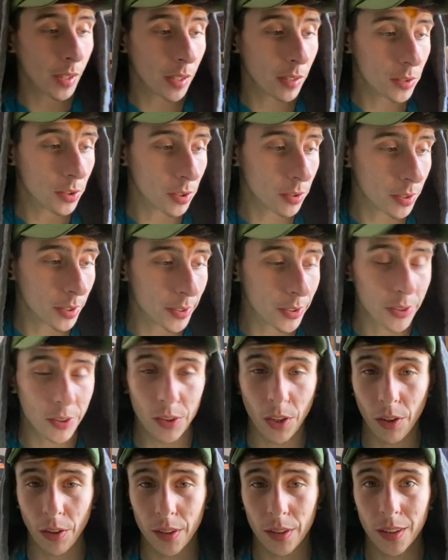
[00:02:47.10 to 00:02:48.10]
So let's
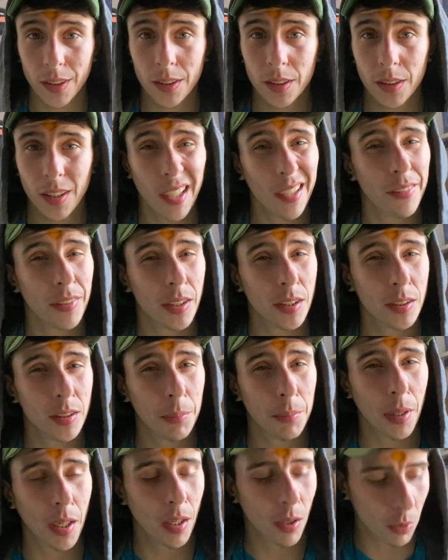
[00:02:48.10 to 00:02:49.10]
dive into
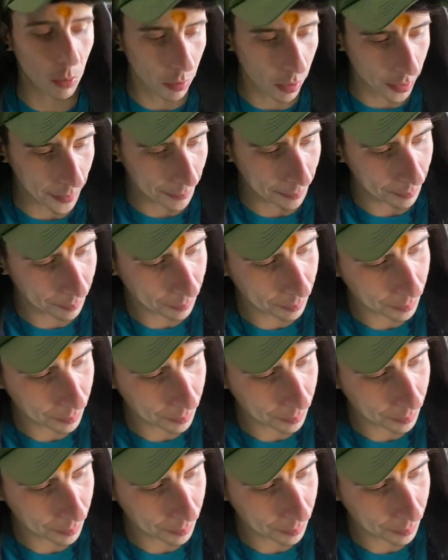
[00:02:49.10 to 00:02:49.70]
pile one.